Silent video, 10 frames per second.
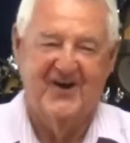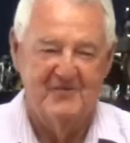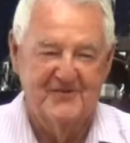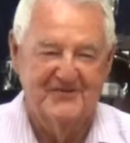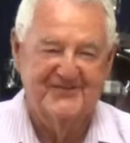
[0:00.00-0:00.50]

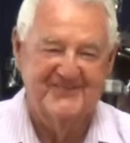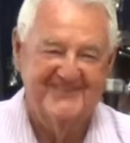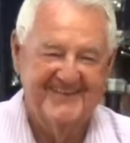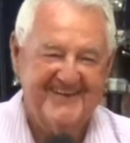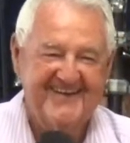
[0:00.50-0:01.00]
Thomas.
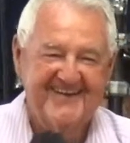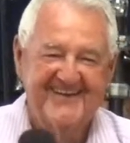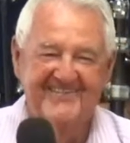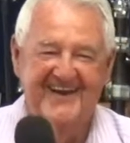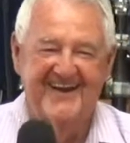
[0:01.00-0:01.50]

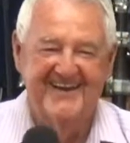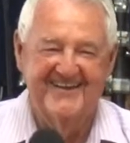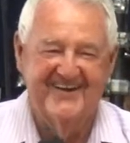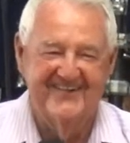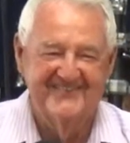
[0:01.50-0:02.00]
Come out
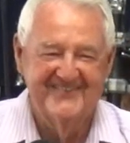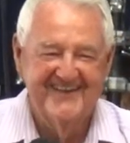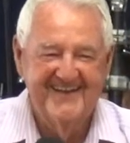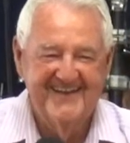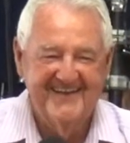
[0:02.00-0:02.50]
here, Tom.
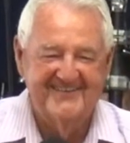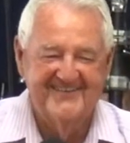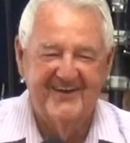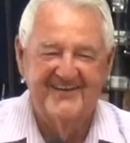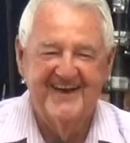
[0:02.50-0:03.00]
This
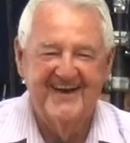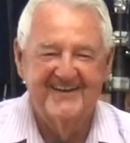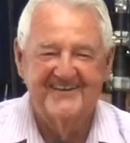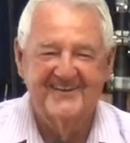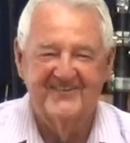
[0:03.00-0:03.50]
is not
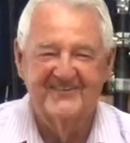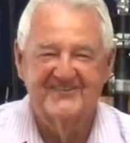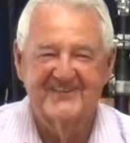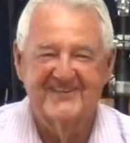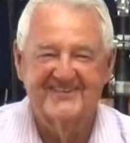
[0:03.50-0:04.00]
doubting
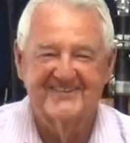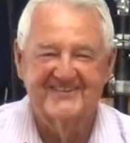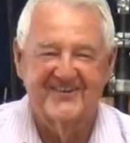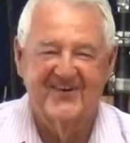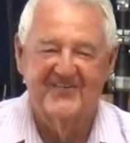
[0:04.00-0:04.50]
Thomas, but this
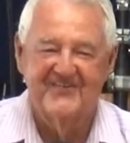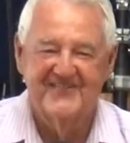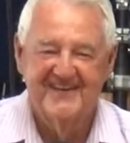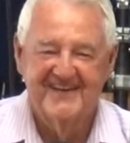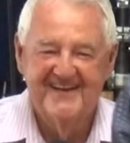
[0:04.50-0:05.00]
is Tom.
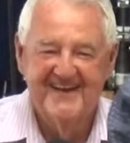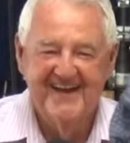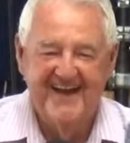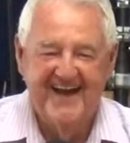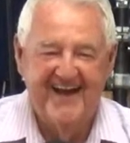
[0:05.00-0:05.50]

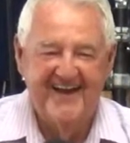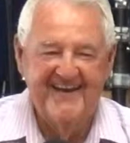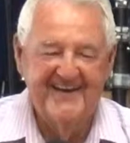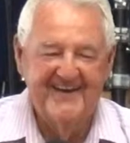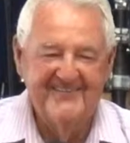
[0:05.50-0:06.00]

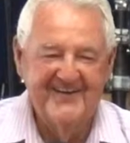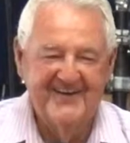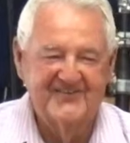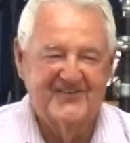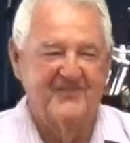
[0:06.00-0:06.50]
And uh, I've
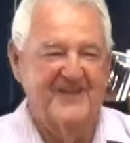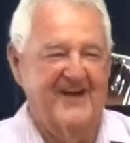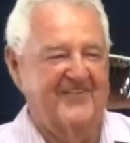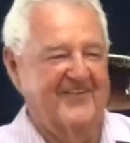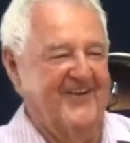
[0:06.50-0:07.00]
known Tom
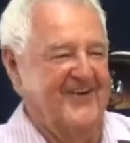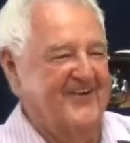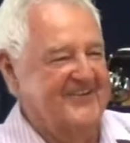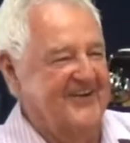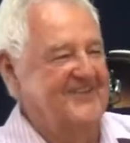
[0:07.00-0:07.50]
now for a
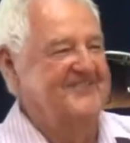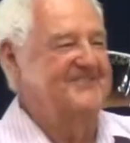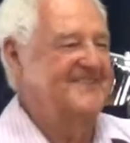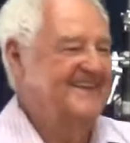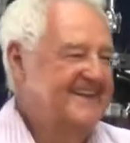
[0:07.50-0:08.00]
long time.